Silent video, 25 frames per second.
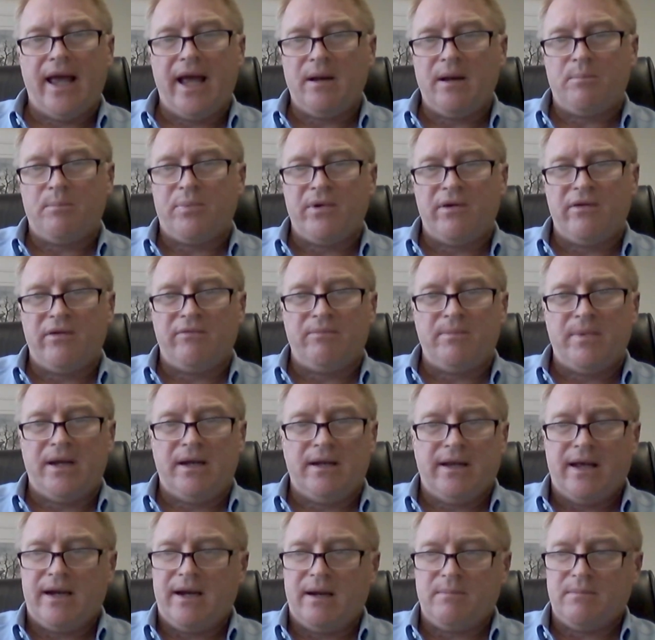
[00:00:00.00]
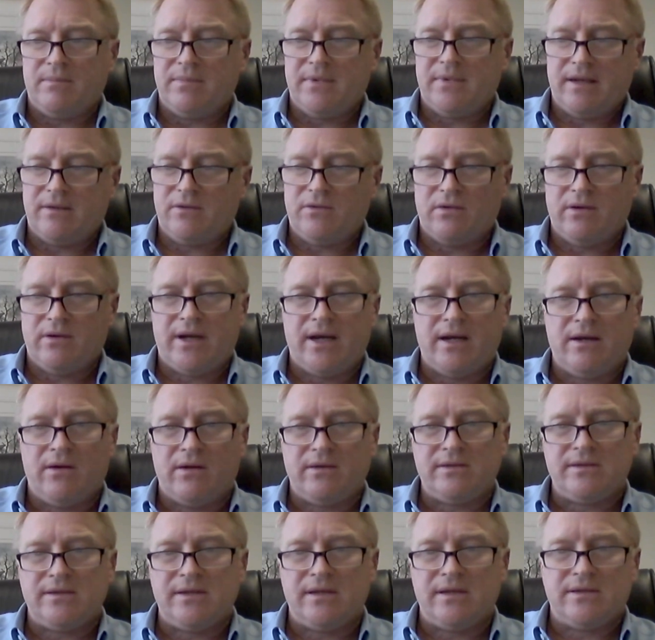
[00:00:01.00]
and prove me that I'm talking
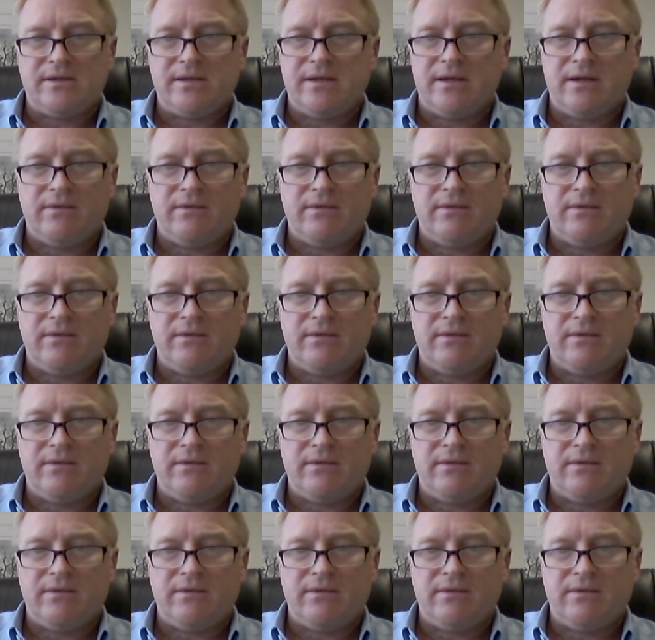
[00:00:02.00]
nonsense.